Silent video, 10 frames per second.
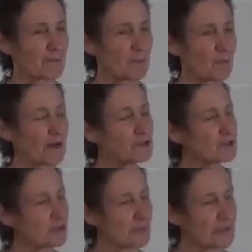But one
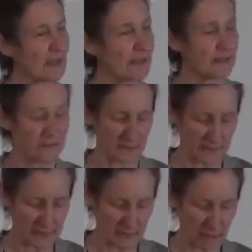German lady in a
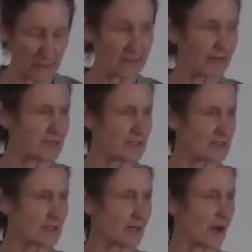meeting one day, she
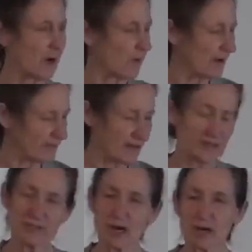said, oh, I've had
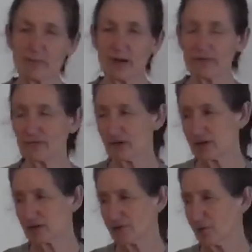a jar in my
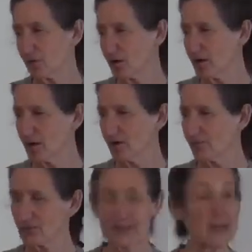fridge for
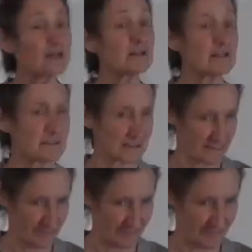10 years.